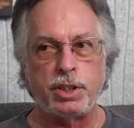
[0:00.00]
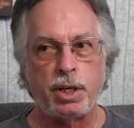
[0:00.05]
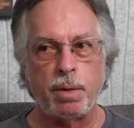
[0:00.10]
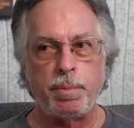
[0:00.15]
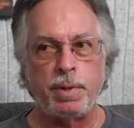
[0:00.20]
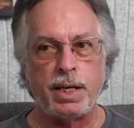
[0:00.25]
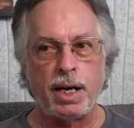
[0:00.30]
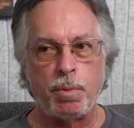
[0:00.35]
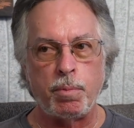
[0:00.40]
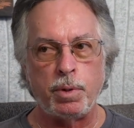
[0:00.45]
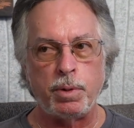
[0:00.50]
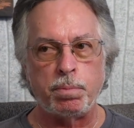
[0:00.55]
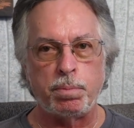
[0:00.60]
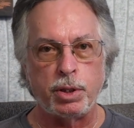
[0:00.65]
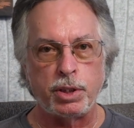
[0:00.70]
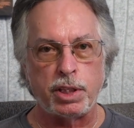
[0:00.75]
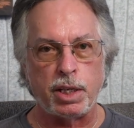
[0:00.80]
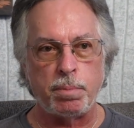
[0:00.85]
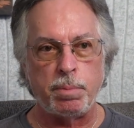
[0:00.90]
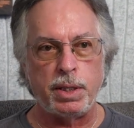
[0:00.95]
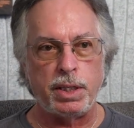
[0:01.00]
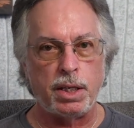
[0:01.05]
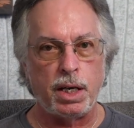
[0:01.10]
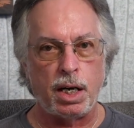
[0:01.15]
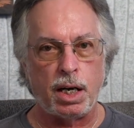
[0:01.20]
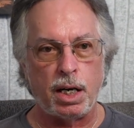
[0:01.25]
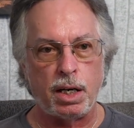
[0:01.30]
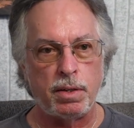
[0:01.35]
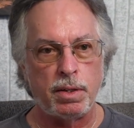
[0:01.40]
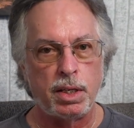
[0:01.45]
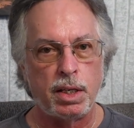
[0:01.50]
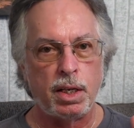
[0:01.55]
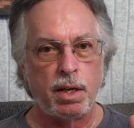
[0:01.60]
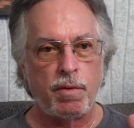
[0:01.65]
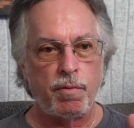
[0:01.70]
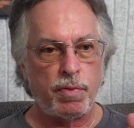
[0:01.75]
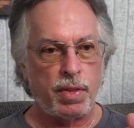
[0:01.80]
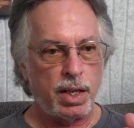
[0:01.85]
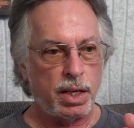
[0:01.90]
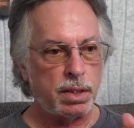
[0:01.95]
I mean, I wouldn't put them in a
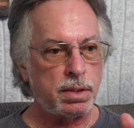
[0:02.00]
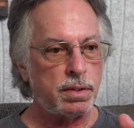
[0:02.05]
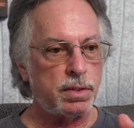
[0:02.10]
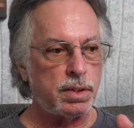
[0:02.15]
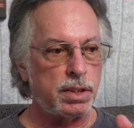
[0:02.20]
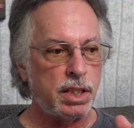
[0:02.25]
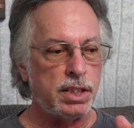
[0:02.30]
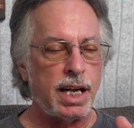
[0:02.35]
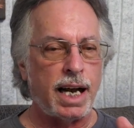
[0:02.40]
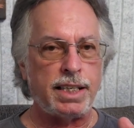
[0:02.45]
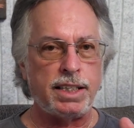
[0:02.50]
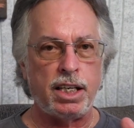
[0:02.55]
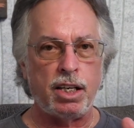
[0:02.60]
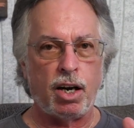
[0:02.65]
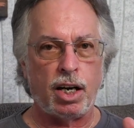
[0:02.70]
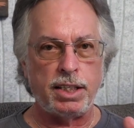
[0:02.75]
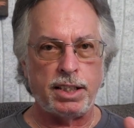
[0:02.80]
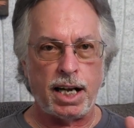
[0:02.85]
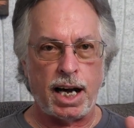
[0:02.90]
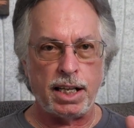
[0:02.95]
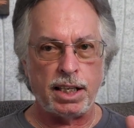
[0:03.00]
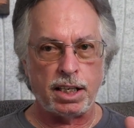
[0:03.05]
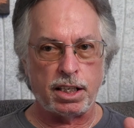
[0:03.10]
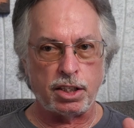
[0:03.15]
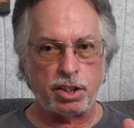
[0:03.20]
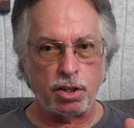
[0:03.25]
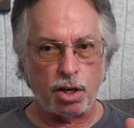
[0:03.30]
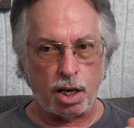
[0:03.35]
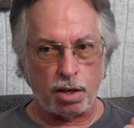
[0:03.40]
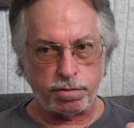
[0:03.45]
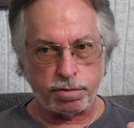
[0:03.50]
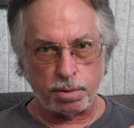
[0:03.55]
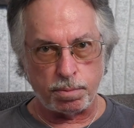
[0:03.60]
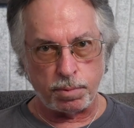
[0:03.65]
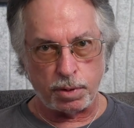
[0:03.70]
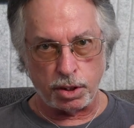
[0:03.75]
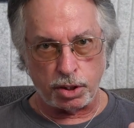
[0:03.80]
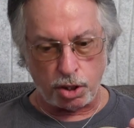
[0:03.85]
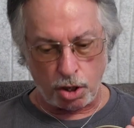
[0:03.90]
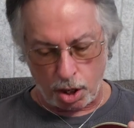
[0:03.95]
$99 guitar from
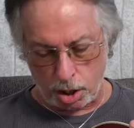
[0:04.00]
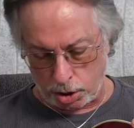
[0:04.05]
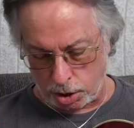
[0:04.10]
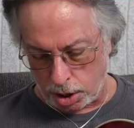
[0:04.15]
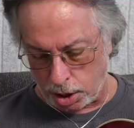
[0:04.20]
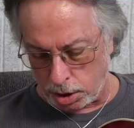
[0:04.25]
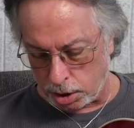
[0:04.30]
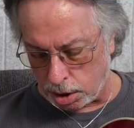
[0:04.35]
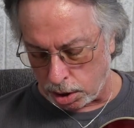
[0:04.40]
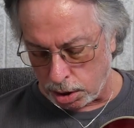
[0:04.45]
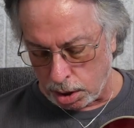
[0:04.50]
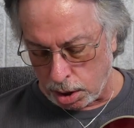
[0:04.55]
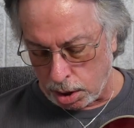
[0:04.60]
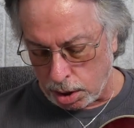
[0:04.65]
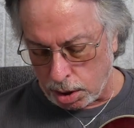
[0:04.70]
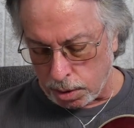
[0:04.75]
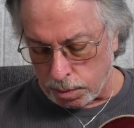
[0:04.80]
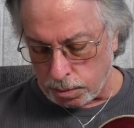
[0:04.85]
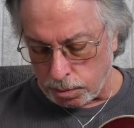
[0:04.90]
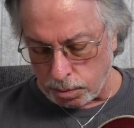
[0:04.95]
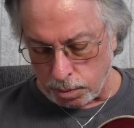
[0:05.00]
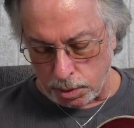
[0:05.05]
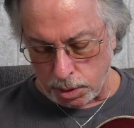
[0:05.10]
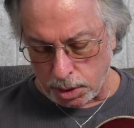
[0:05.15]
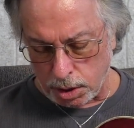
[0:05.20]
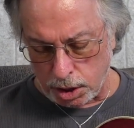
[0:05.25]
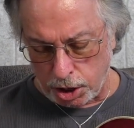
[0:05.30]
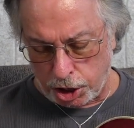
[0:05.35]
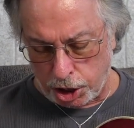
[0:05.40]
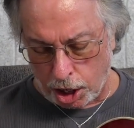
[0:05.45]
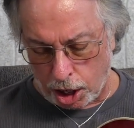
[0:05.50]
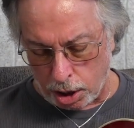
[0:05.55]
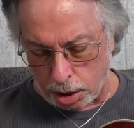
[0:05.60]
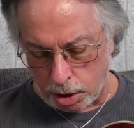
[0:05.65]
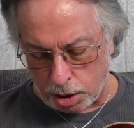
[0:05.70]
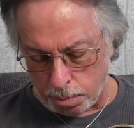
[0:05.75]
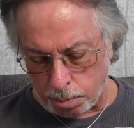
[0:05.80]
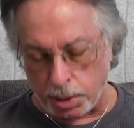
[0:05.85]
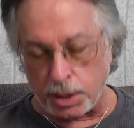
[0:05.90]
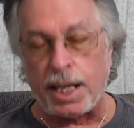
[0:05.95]
Guitar Center. Junk.
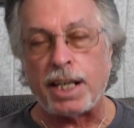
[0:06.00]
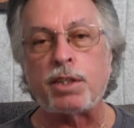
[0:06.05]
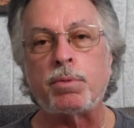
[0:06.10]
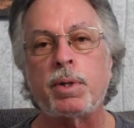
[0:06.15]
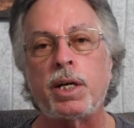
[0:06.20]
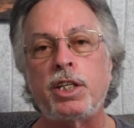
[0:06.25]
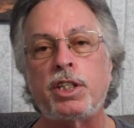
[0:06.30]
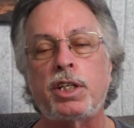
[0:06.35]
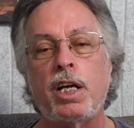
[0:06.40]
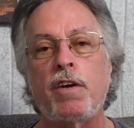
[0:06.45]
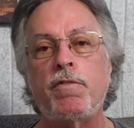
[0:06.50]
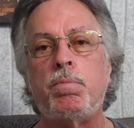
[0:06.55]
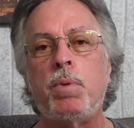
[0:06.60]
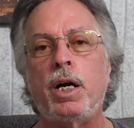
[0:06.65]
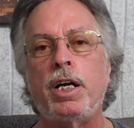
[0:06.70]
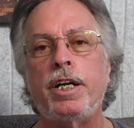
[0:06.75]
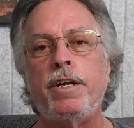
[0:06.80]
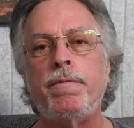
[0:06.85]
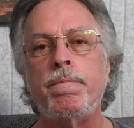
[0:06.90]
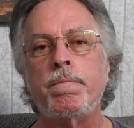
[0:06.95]
But that's where they save money.